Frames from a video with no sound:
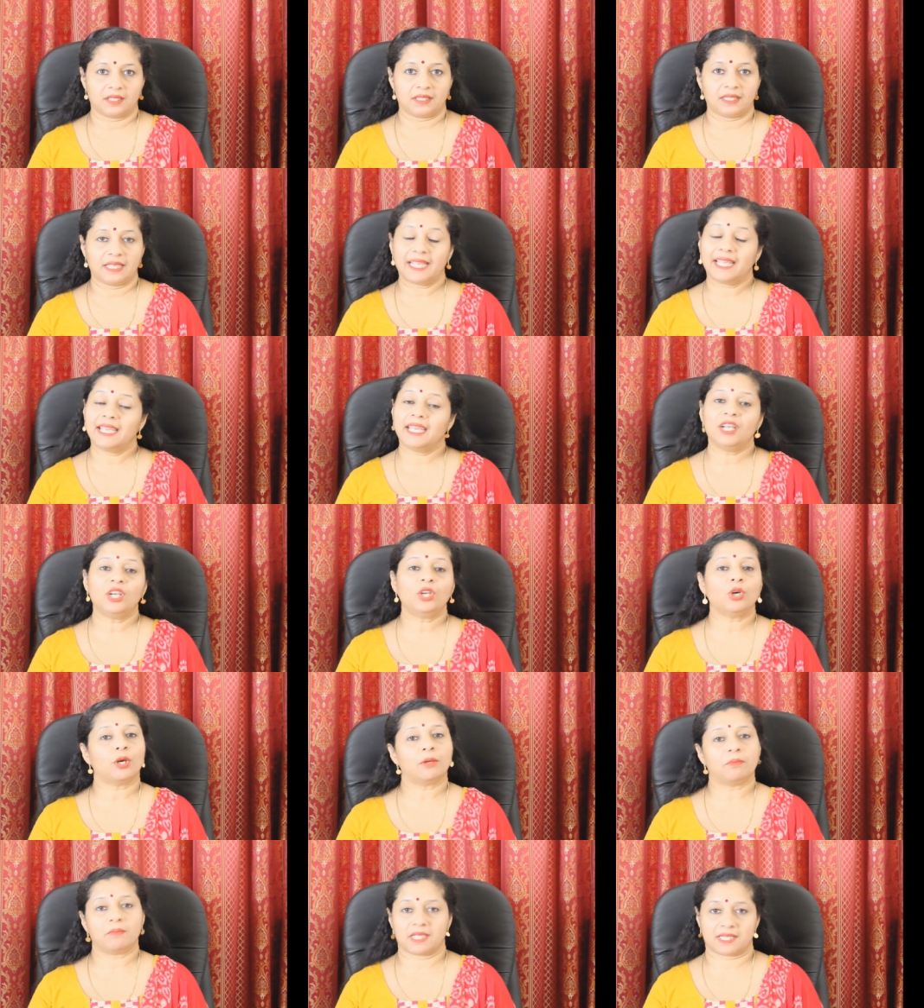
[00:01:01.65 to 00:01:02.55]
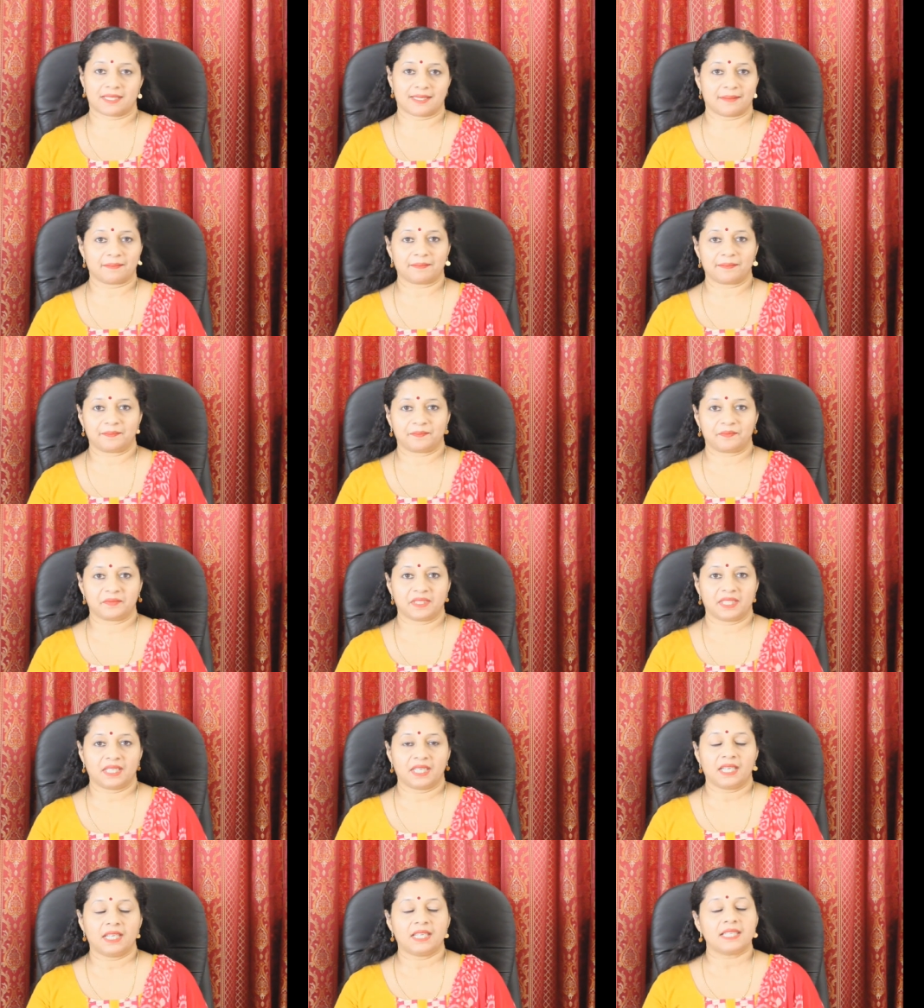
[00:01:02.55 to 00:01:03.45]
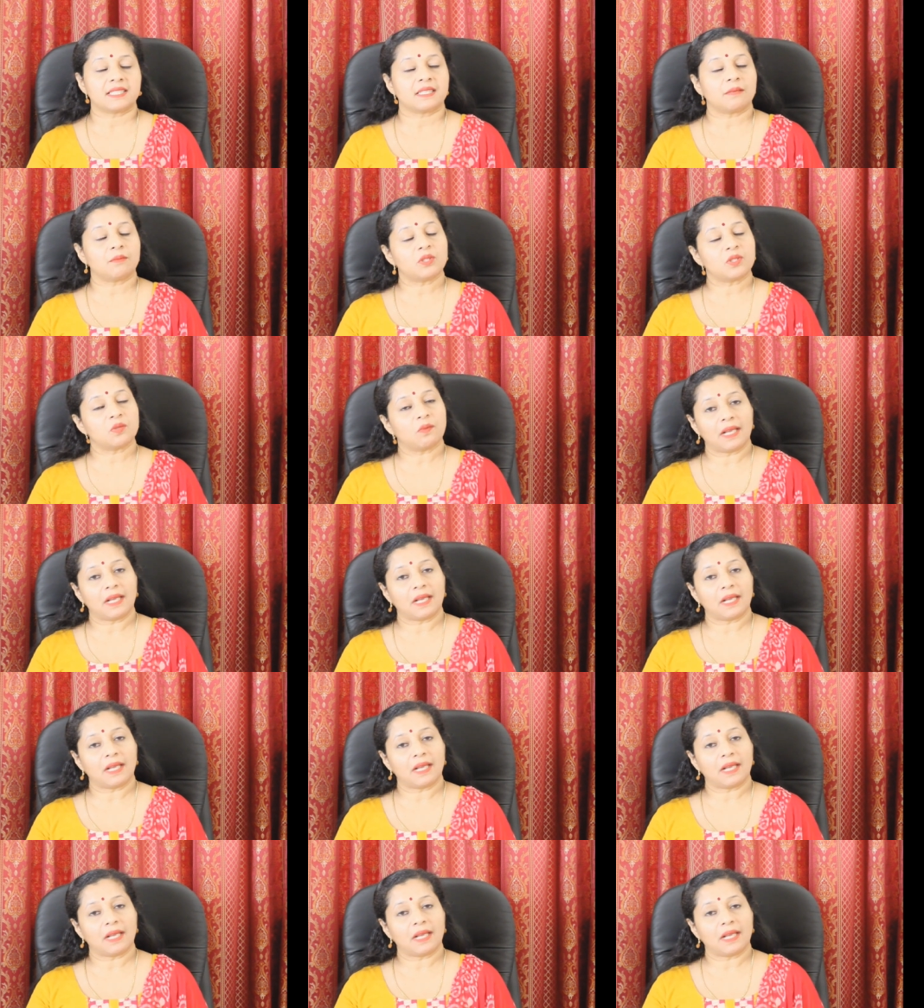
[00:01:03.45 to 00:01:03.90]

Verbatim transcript: Again, don't mix up. Suppose